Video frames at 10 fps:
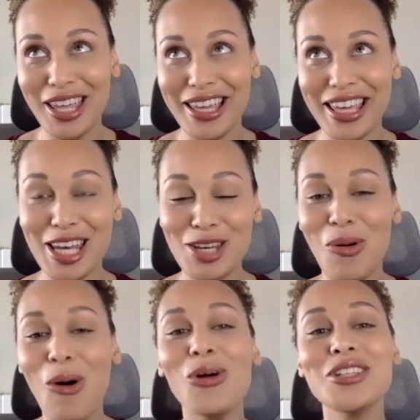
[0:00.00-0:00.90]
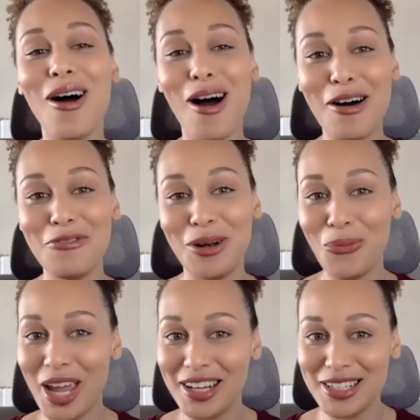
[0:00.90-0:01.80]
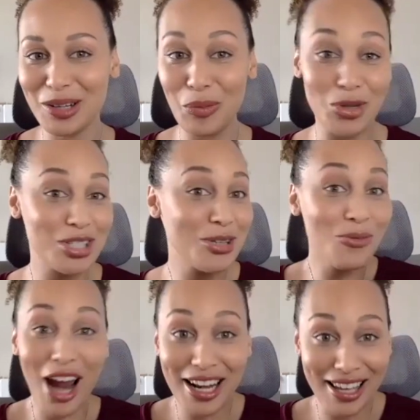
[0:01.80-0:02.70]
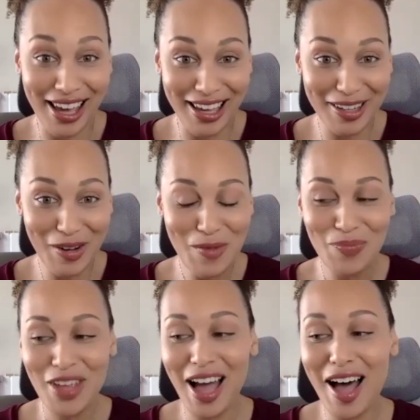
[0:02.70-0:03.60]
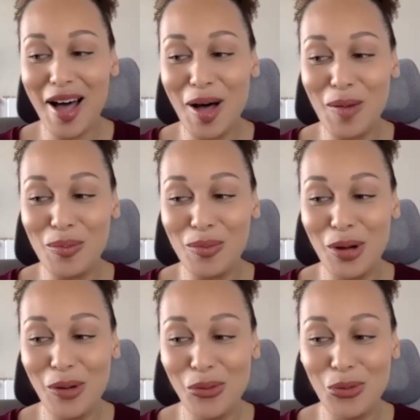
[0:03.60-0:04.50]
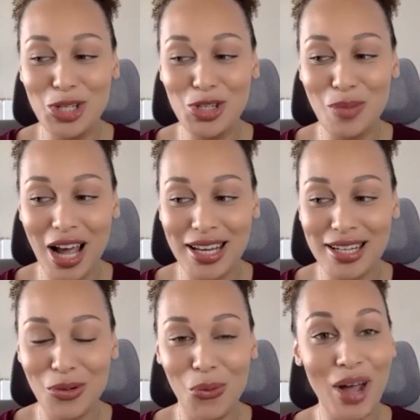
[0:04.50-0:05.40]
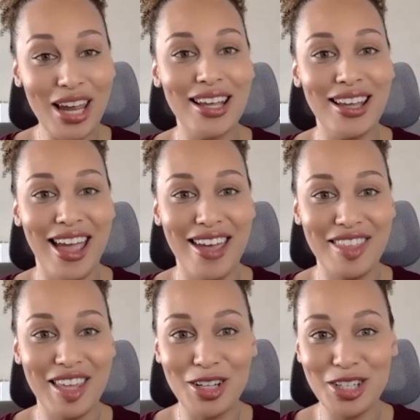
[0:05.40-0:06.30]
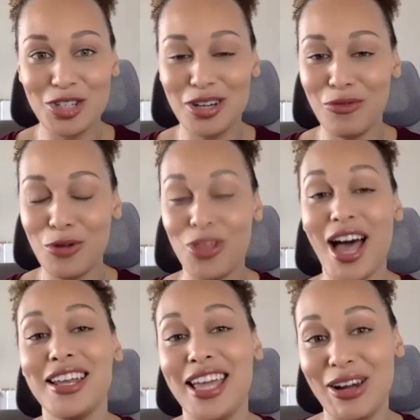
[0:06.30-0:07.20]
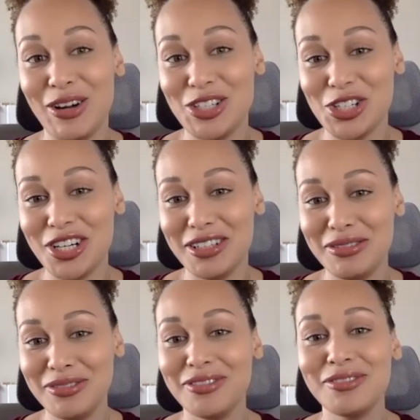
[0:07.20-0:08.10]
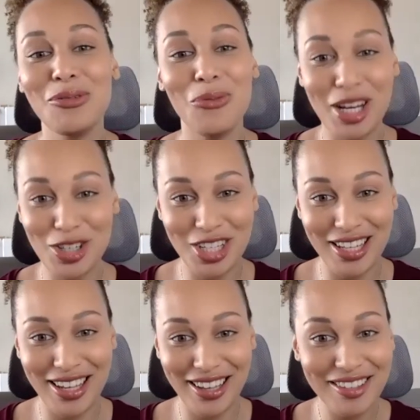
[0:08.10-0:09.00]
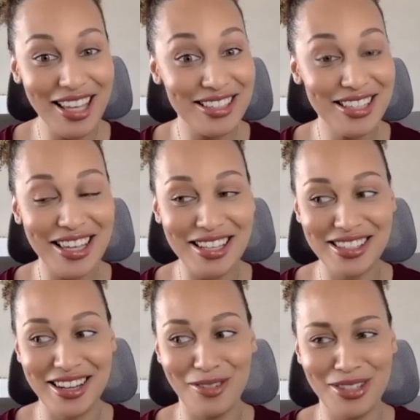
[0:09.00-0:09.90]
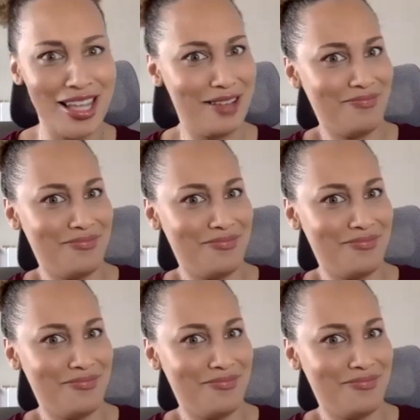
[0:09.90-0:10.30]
can you hold off and wait until we're still writing it? Would you mind waiting and then auditioning for that character when she exists? And I was like,